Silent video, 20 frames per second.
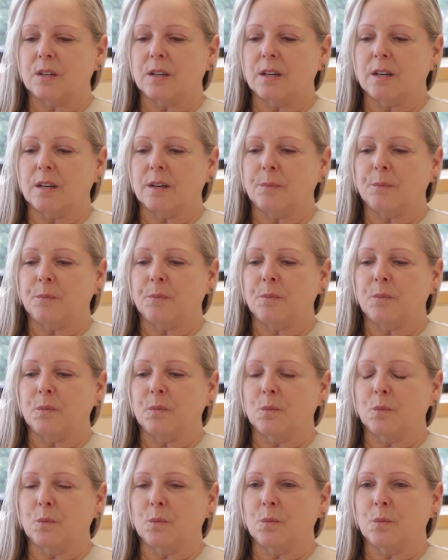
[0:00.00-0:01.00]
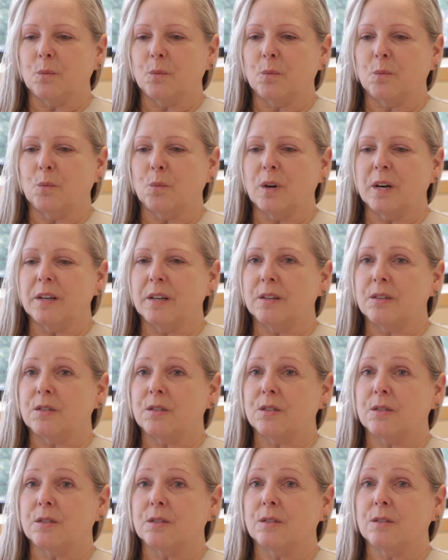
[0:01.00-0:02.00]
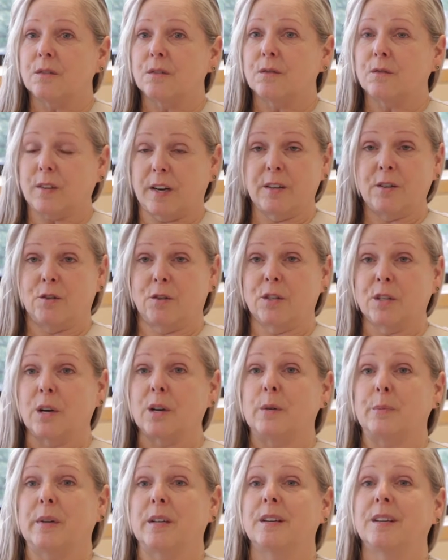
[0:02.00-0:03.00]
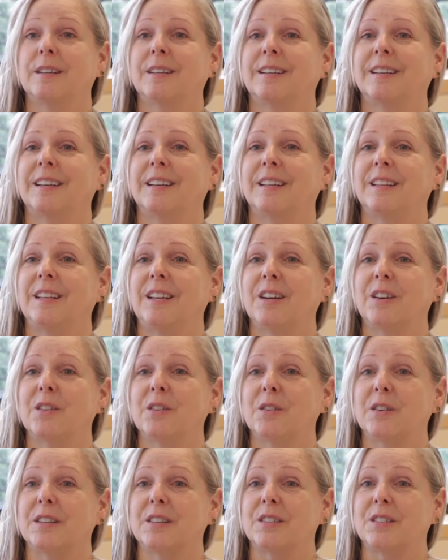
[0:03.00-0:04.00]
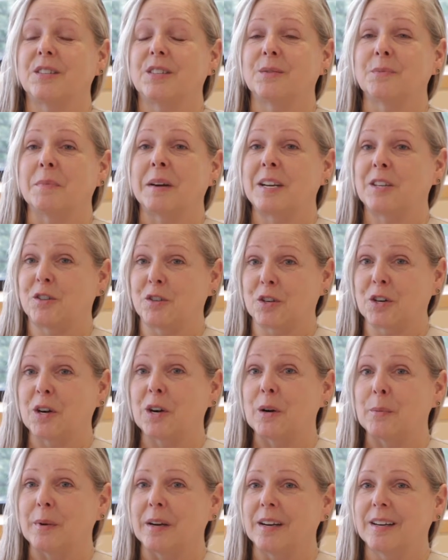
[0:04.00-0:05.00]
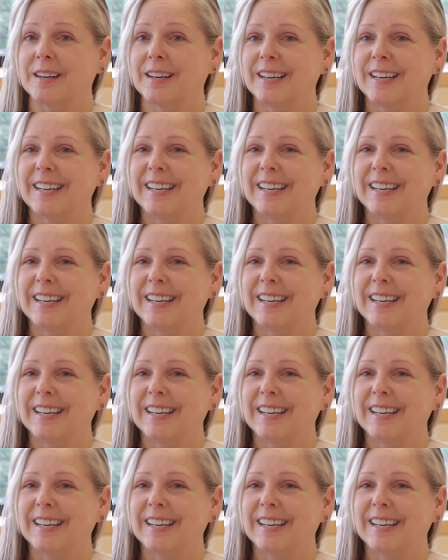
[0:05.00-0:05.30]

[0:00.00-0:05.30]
One is find your Dharma, and the other is mind your karma.